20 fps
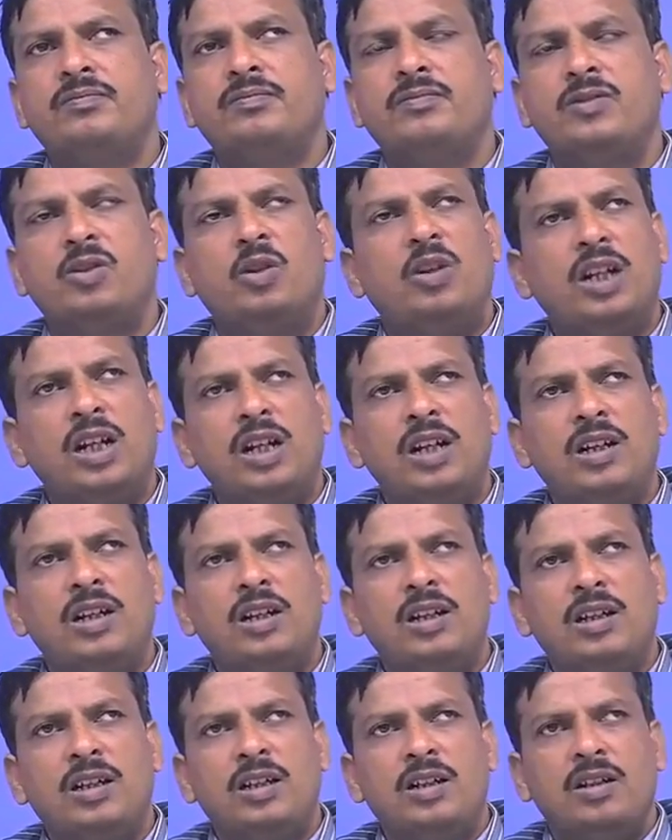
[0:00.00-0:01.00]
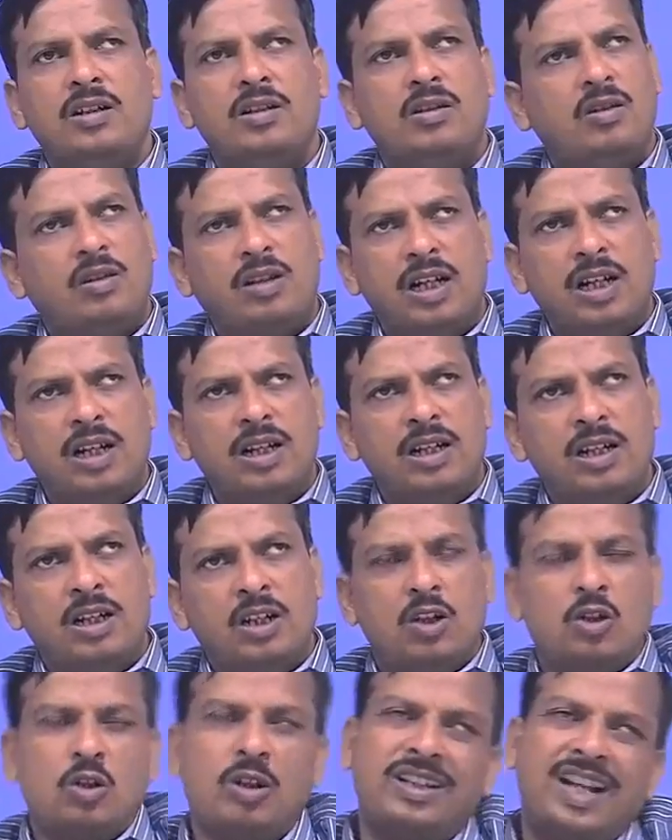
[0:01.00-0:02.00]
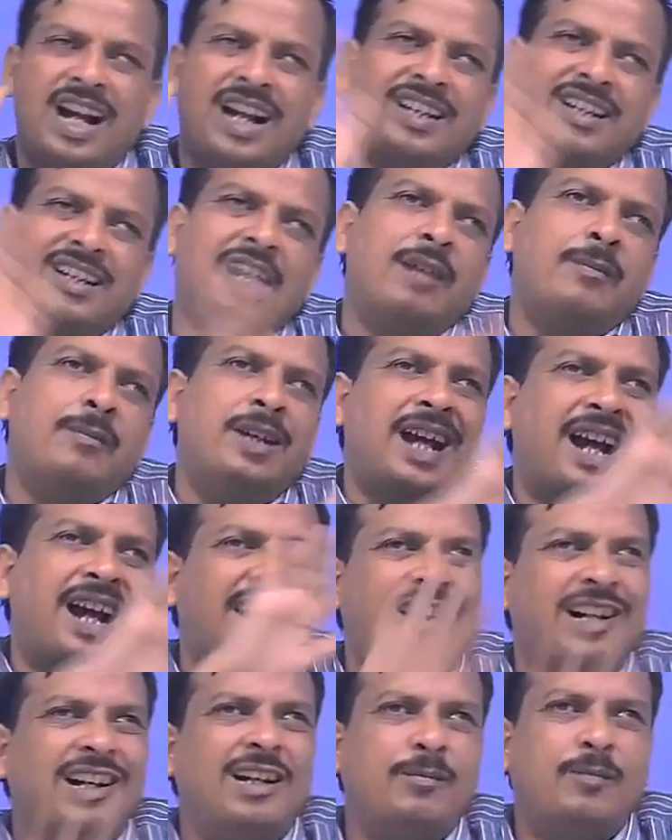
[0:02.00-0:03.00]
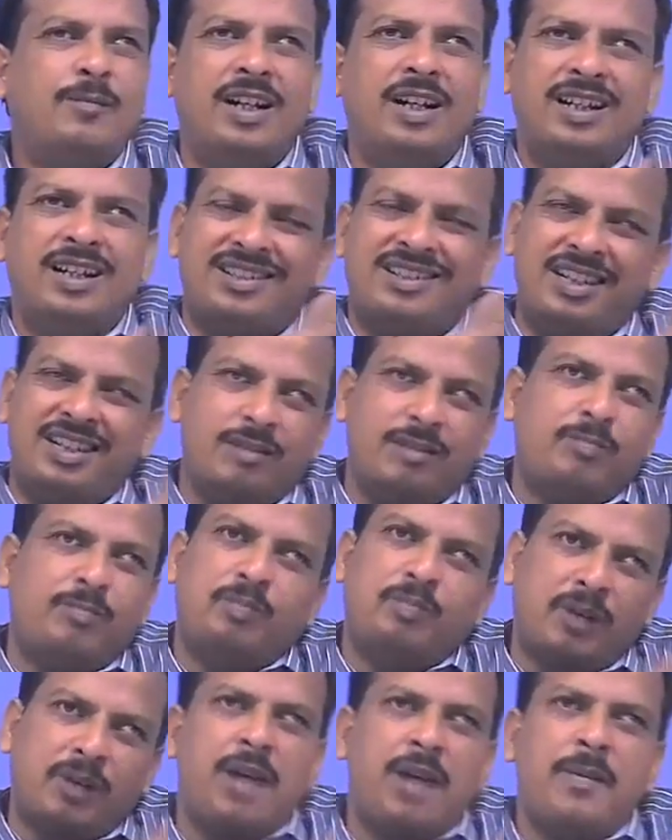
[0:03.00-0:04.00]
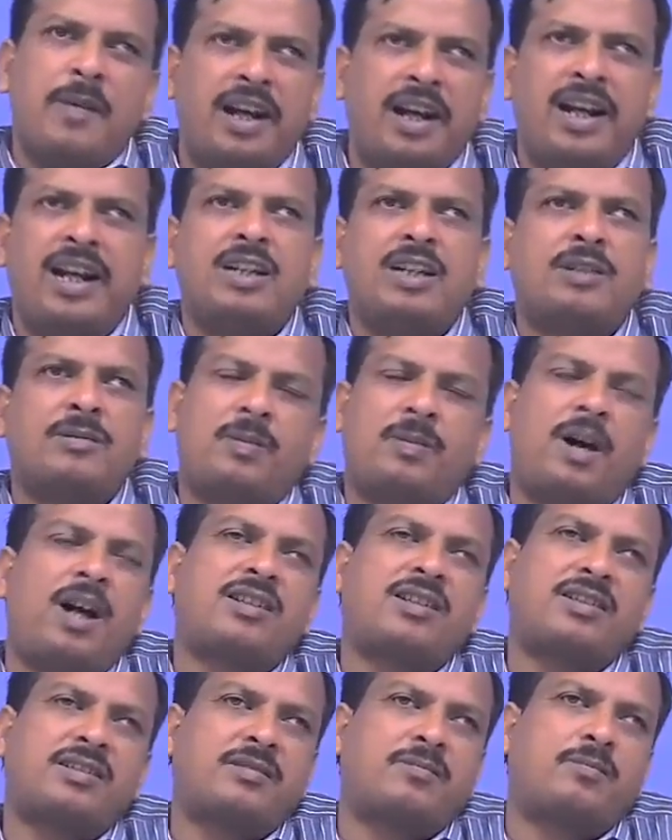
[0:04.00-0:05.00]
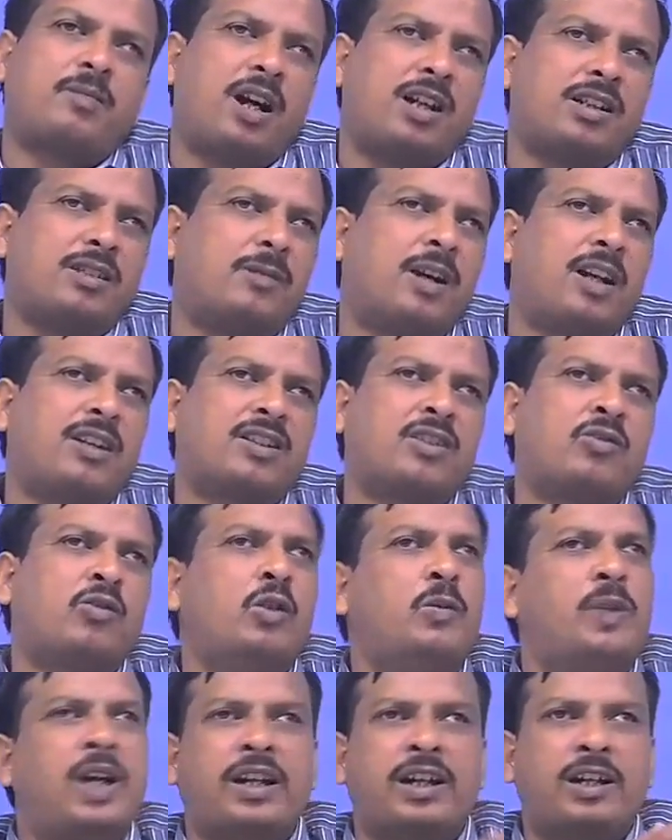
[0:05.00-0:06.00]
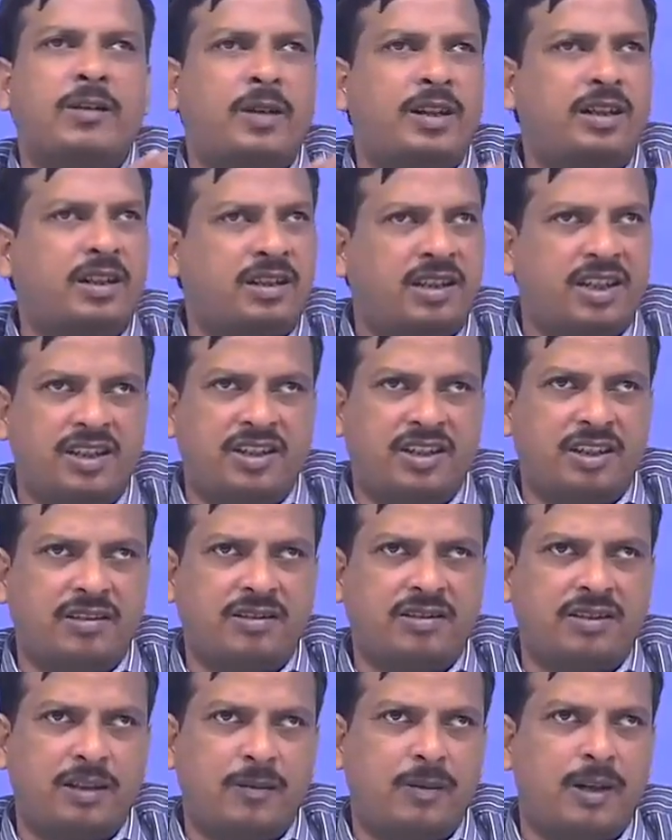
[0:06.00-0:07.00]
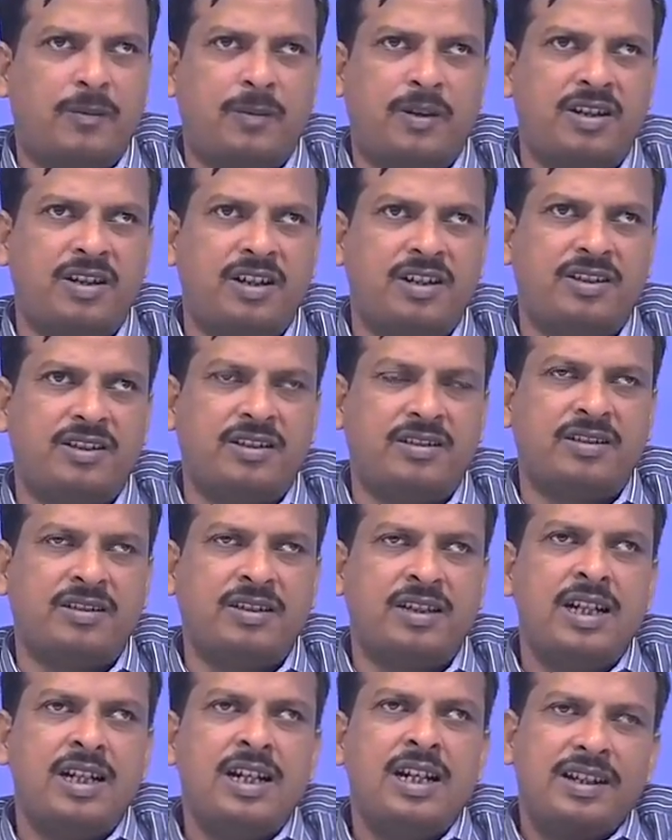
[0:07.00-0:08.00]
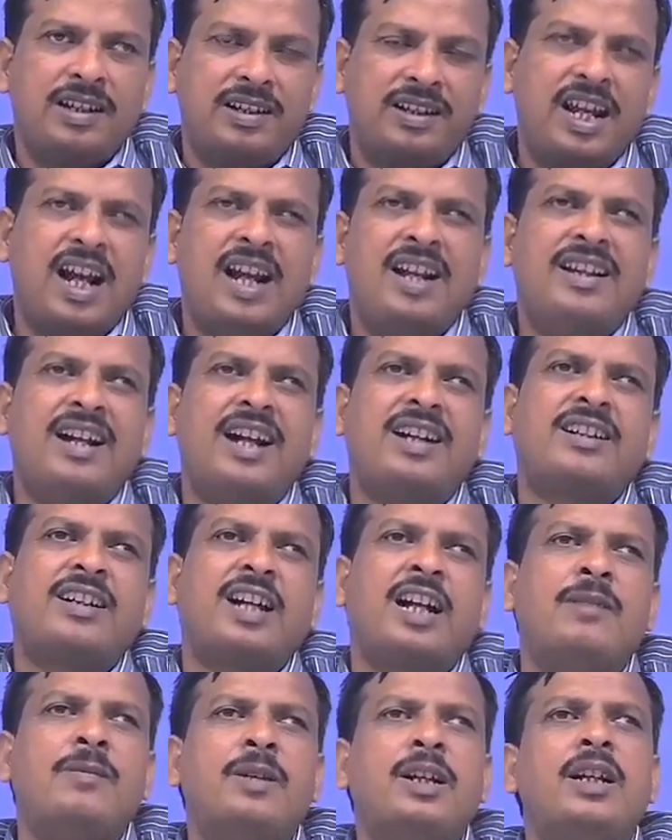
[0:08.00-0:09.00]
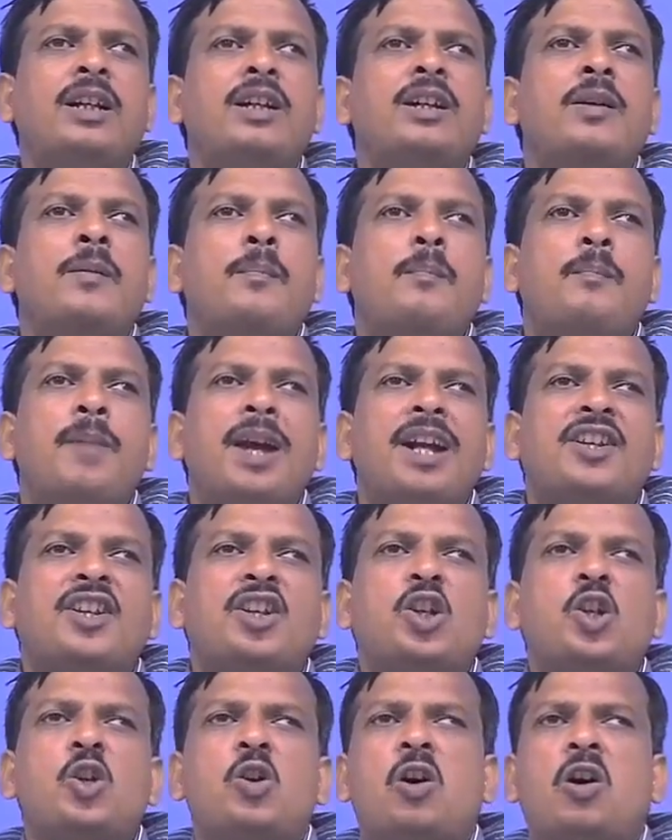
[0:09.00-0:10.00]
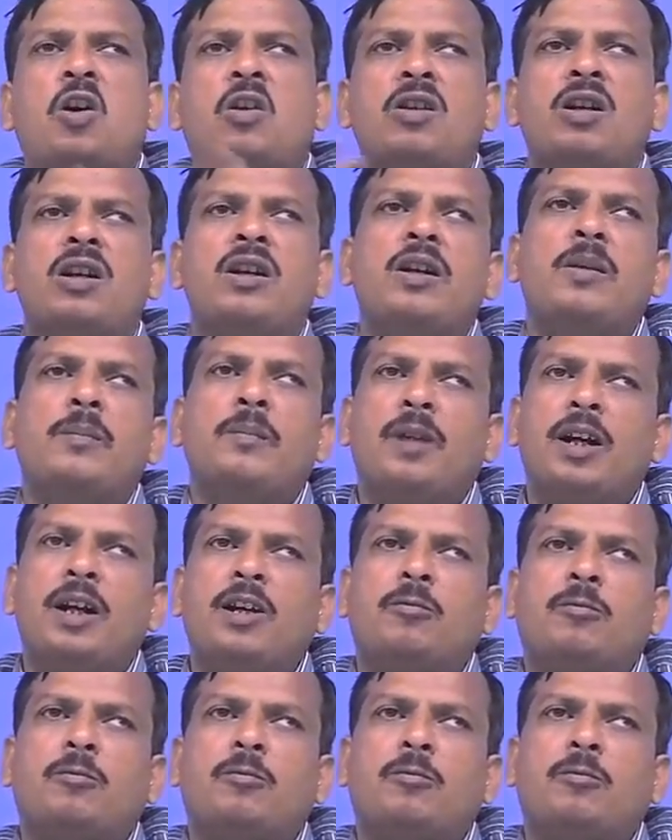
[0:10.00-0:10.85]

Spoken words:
Okay? Okay? So, that can be added by a teacher. Primarily first version will be added by the teachers, developer teachers. Then that can be matured by